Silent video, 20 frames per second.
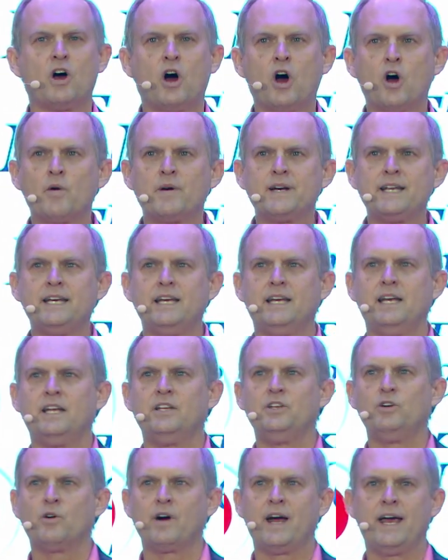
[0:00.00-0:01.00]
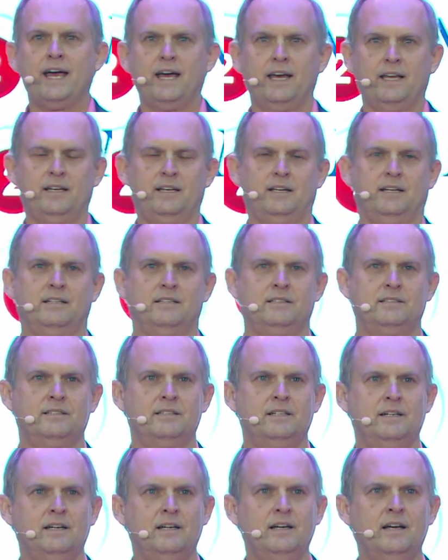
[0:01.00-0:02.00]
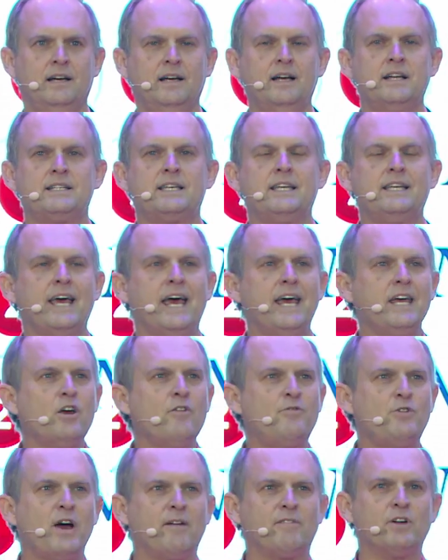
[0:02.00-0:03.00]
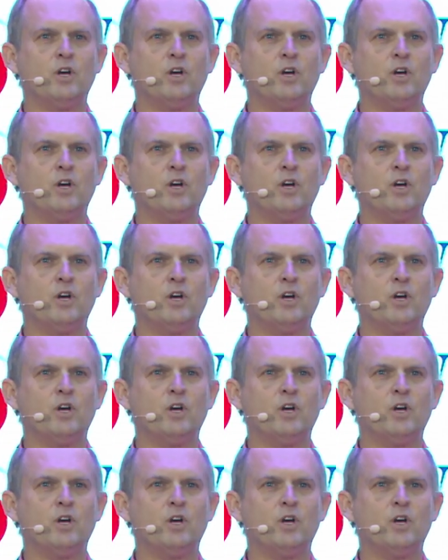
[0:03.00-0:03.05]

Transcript: already in your head. Today, if you have